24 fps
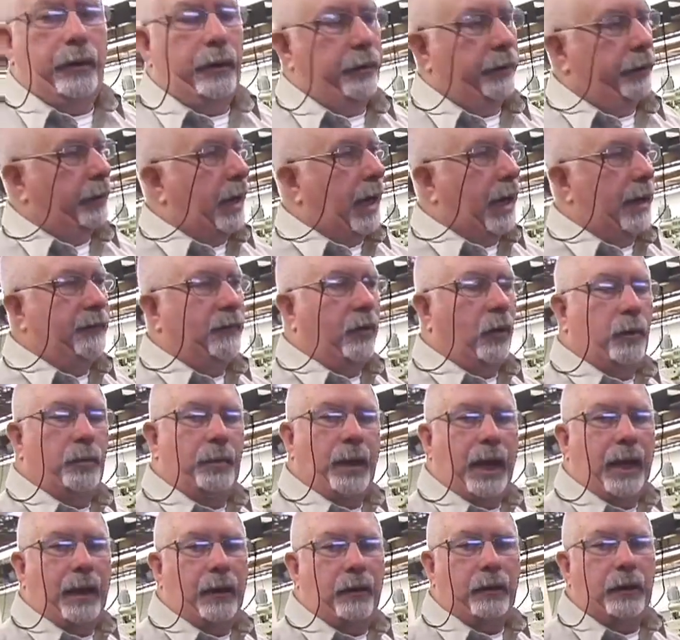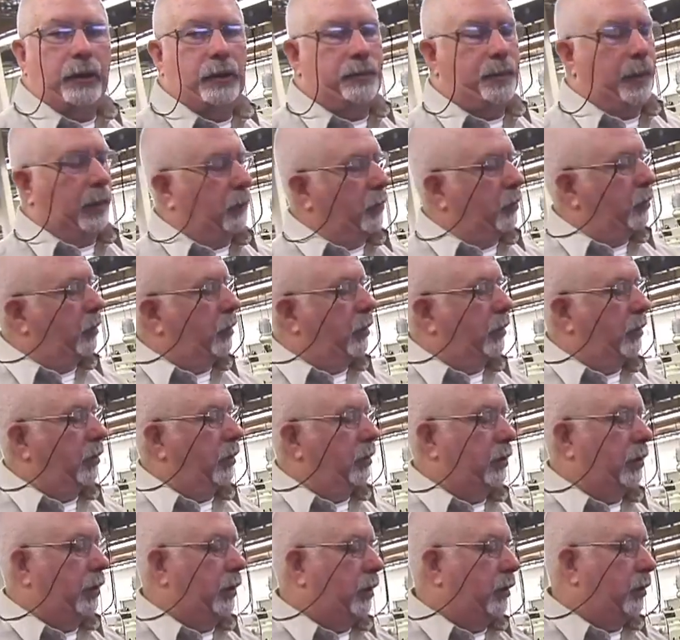They're 9-volt batteries, but
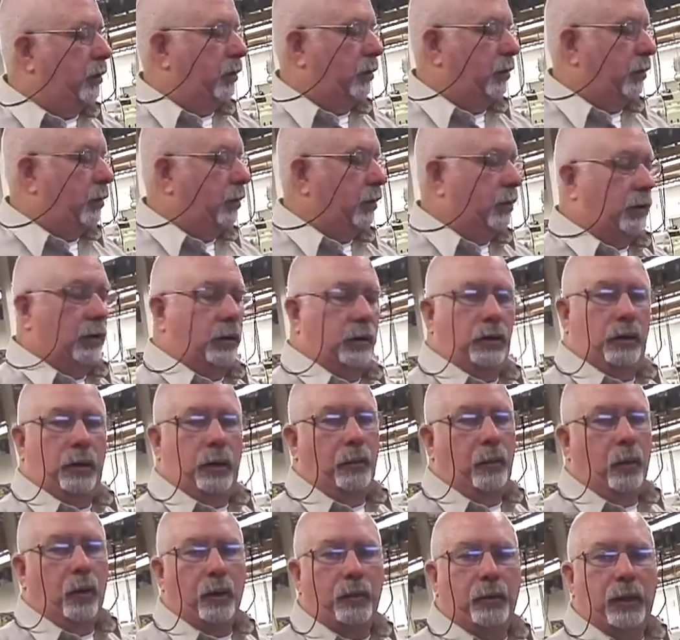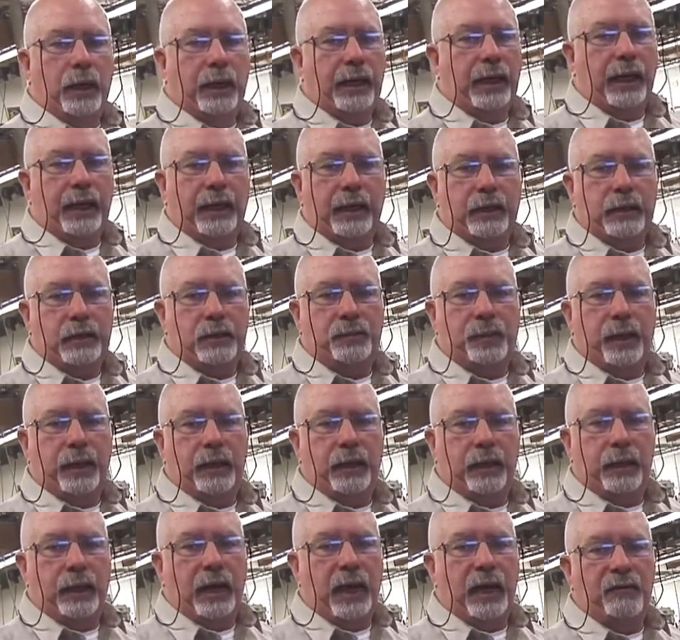the more money I gotta spend
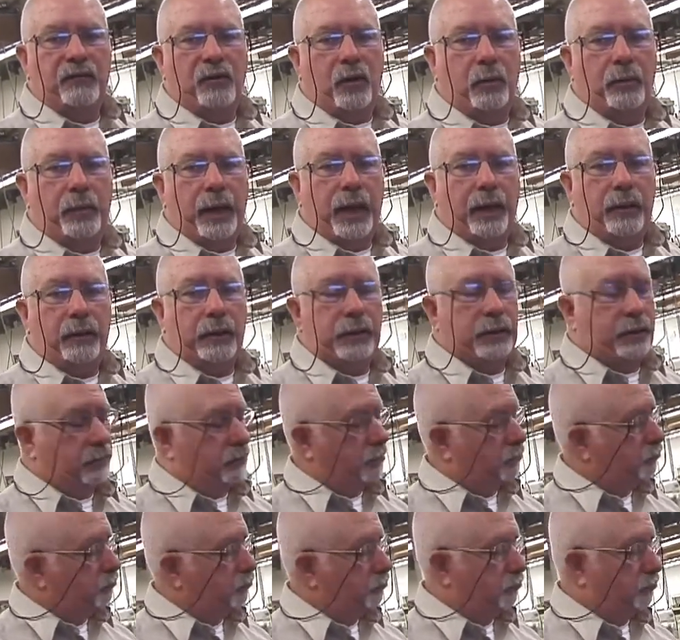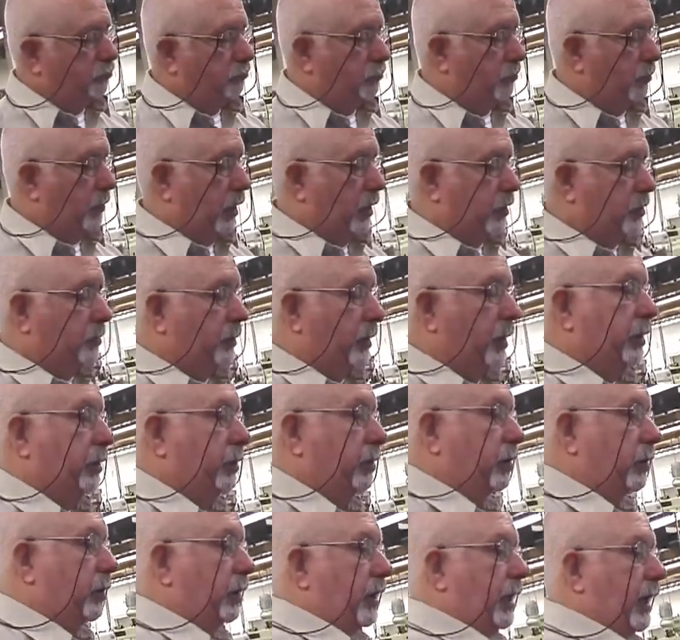on 9-volt batteries, the less money
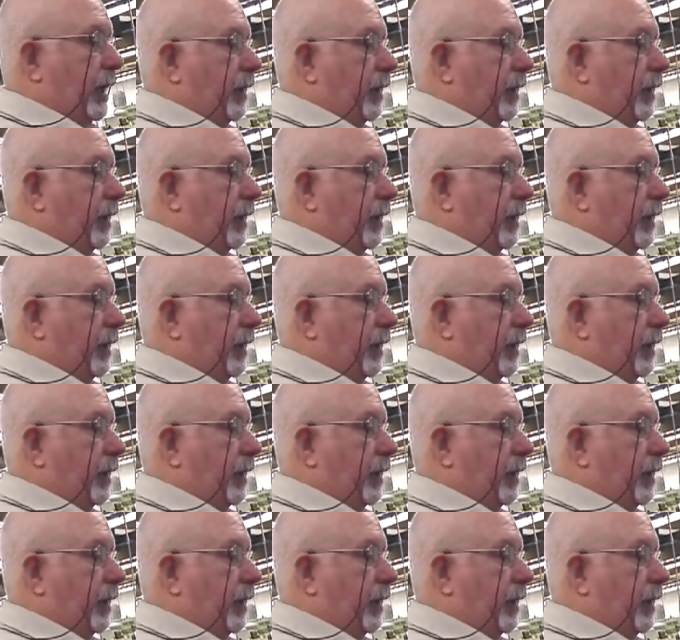you're gonna